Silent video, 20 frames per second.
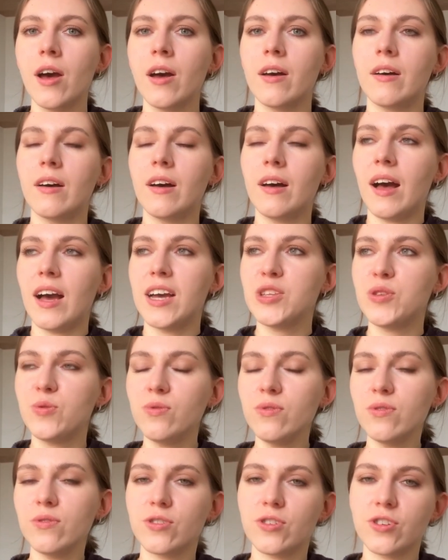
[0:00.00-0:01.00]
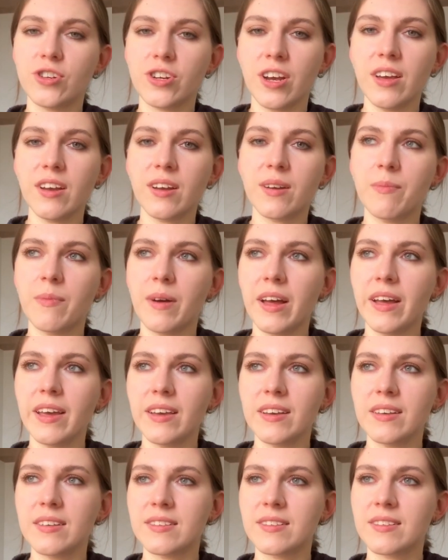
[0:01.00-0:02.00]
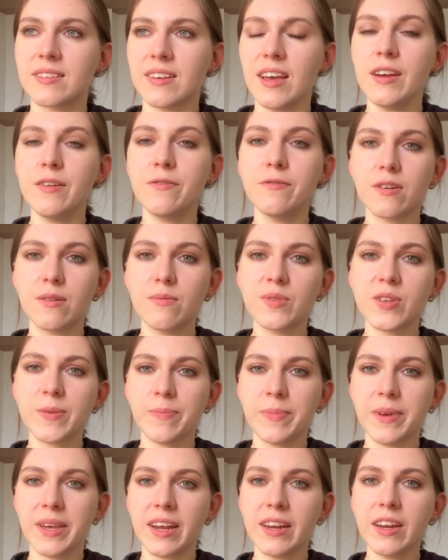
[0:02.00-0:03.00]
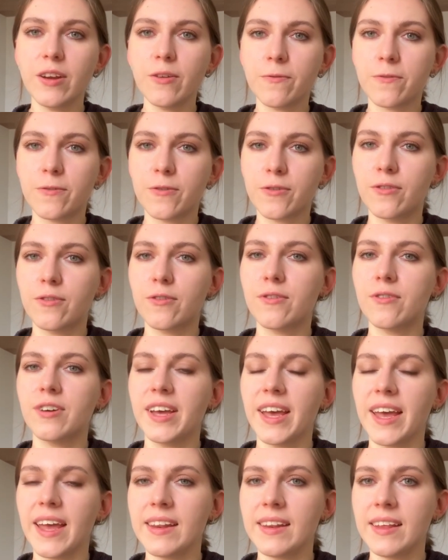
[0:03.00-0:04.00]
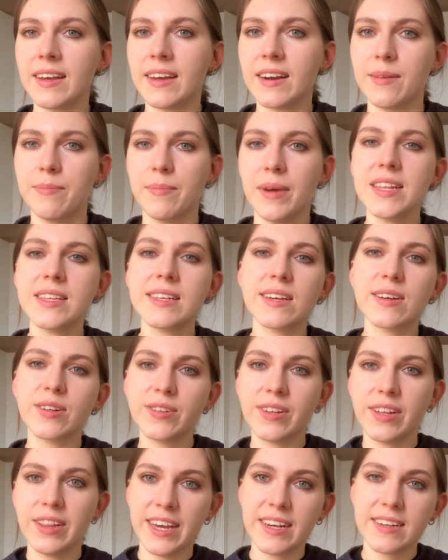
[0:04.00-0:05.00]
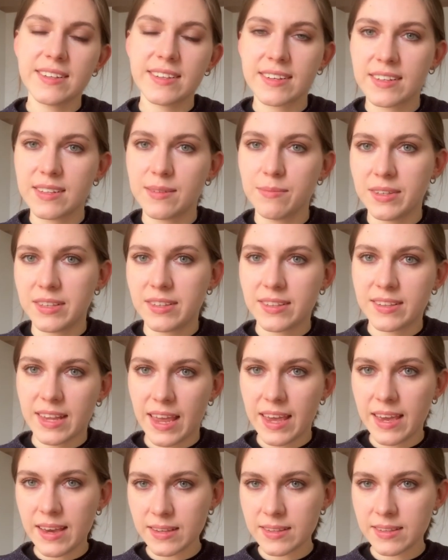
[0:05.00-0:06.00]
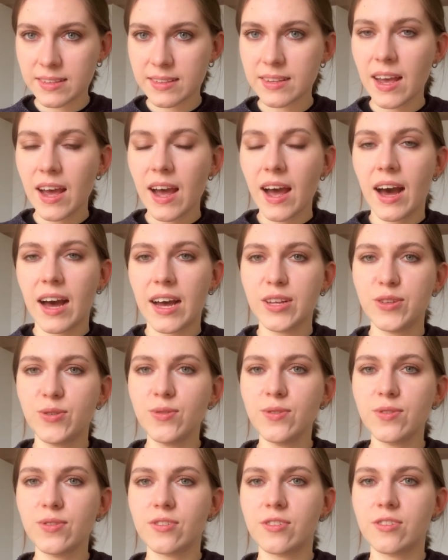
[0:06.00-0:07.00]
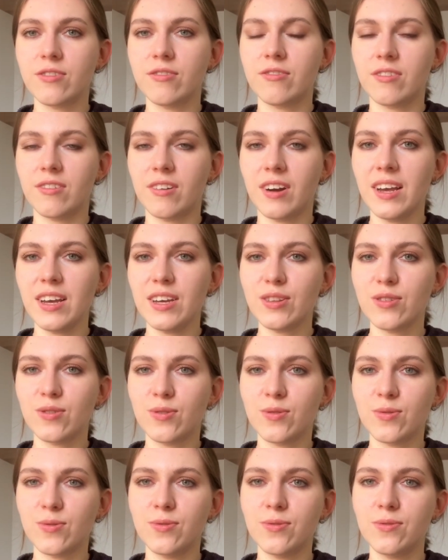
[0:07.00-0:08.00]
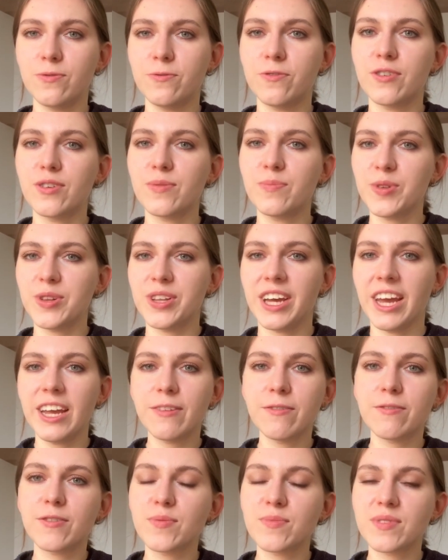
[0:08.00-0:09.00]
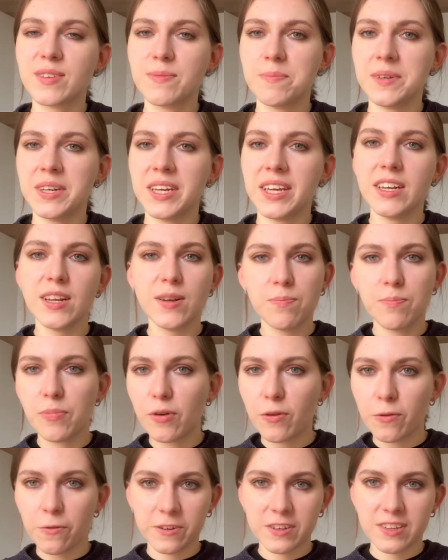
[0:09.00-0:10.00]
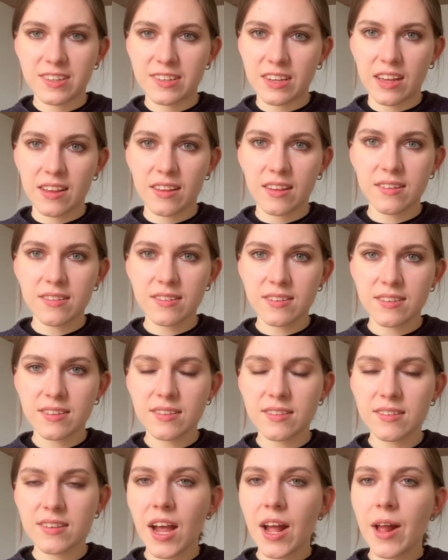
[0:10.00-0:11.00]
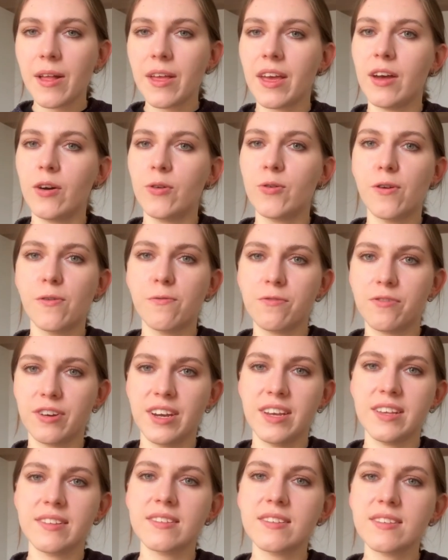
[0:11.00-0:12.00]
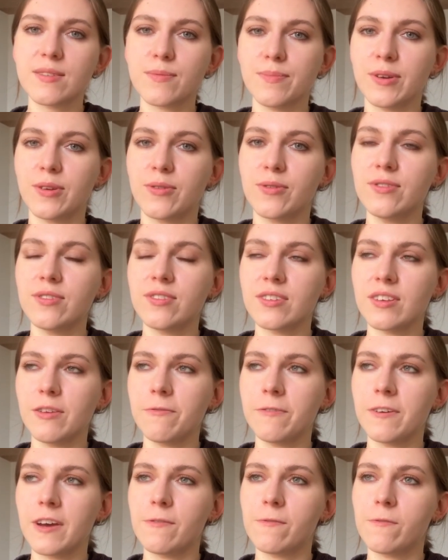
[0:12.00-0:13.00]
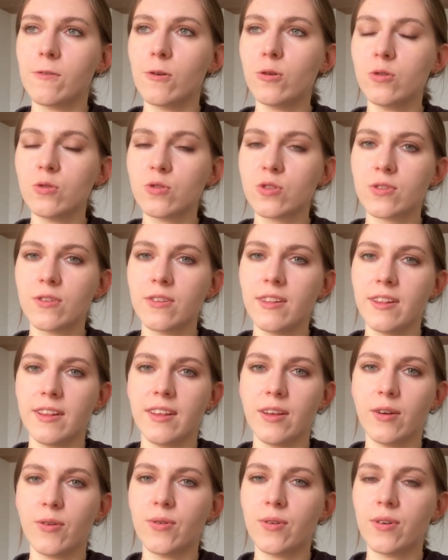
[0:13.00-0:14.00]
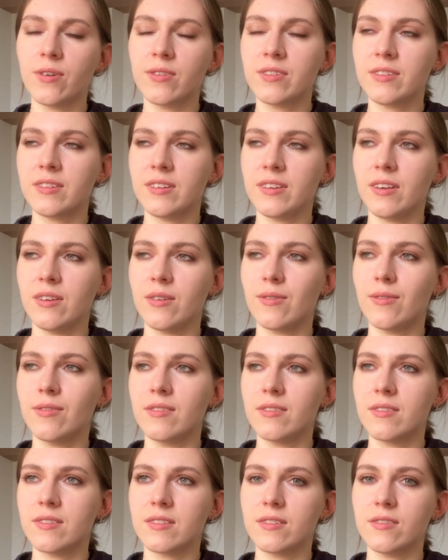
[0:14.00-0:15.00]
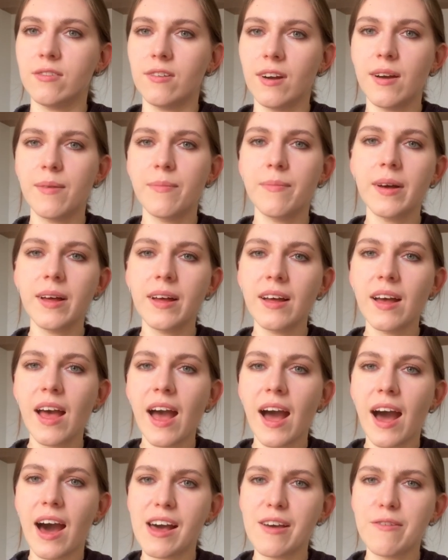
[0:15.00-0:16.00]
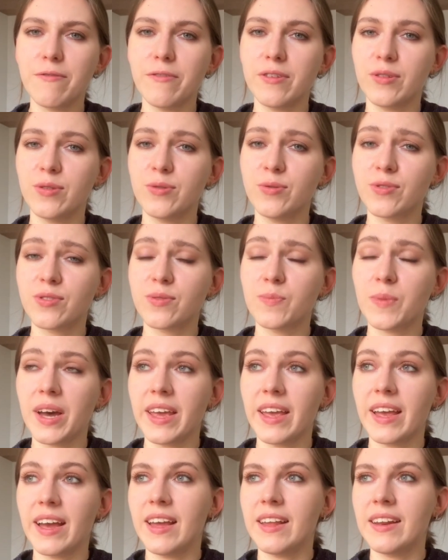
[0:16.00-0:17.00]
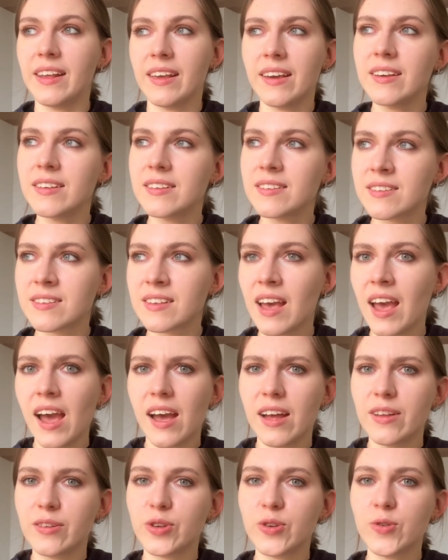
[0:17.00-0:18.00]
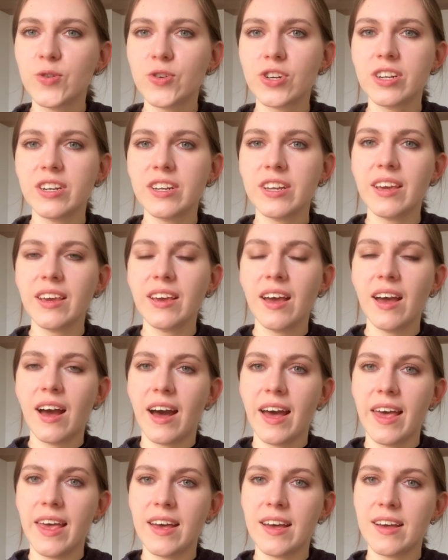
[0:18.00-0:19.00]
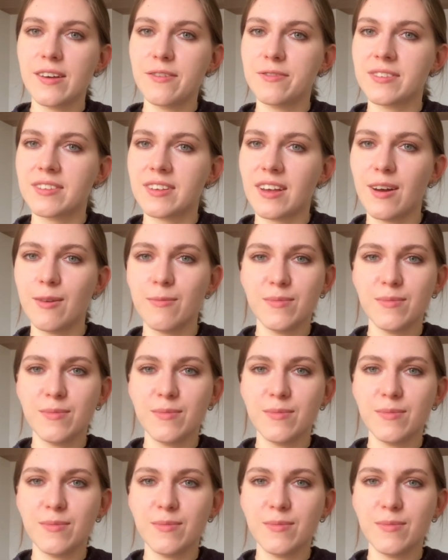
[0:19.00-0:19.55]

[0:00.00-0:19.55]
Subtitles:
I do not check my essay from the beginning for any grammatical or lexical mistakes. I do not try to formulate from the beginning perfect sentences or phrases, because if I focus only on the grammar, I will lose my ideas, and usually I have some